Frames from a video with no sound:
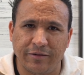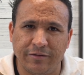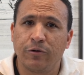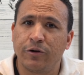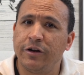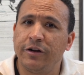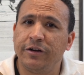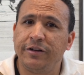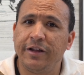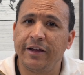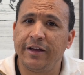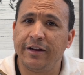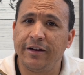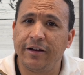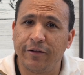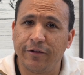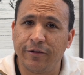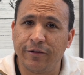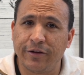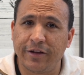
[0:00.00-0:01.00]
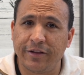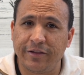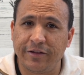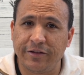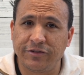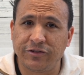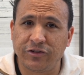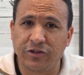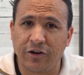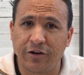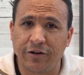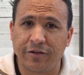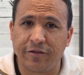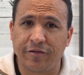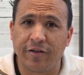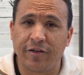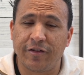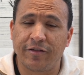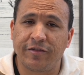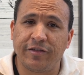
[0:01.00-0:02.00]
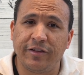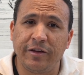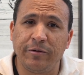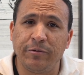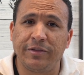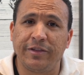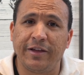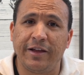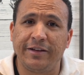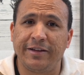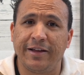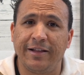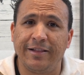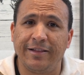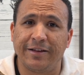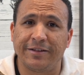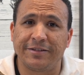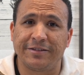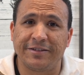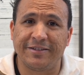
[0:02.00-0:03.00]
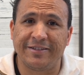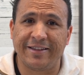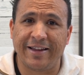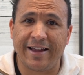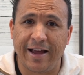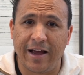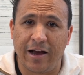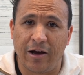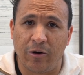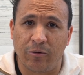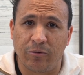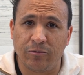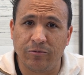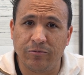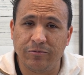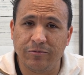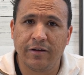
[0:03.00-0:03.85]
We're going to take another look at these charts, see what they tell us now,